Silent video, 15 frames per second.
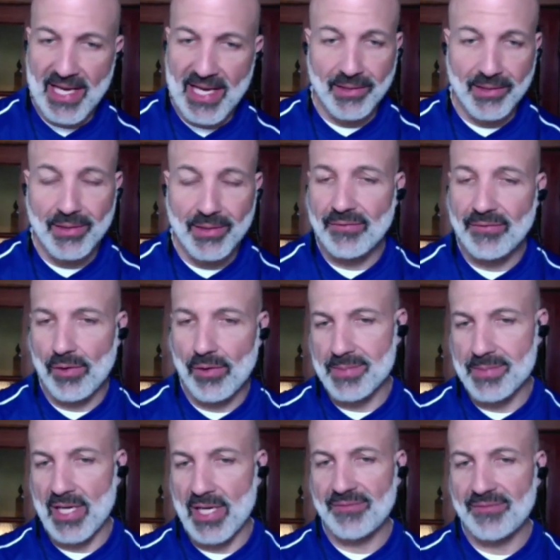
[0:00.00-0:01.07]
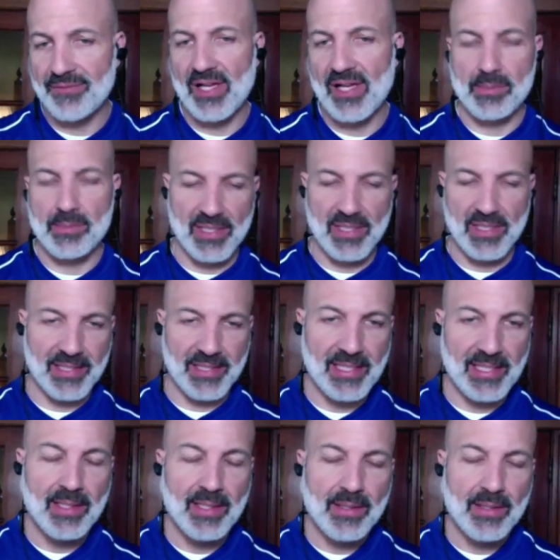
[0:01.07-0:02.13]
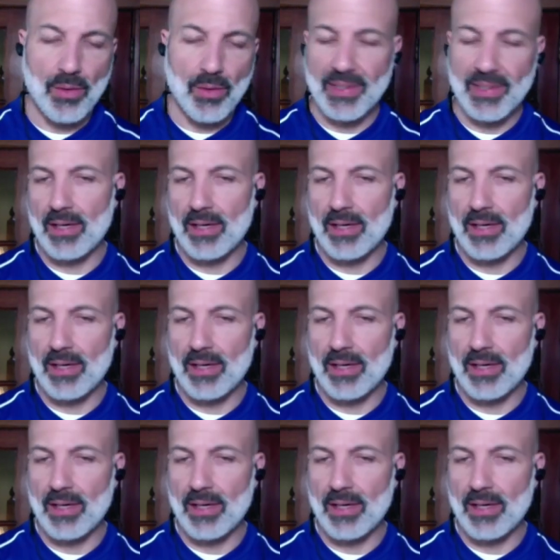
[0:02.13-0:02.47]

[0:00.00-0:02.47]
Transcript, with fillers: but again, looking for as much flexibility,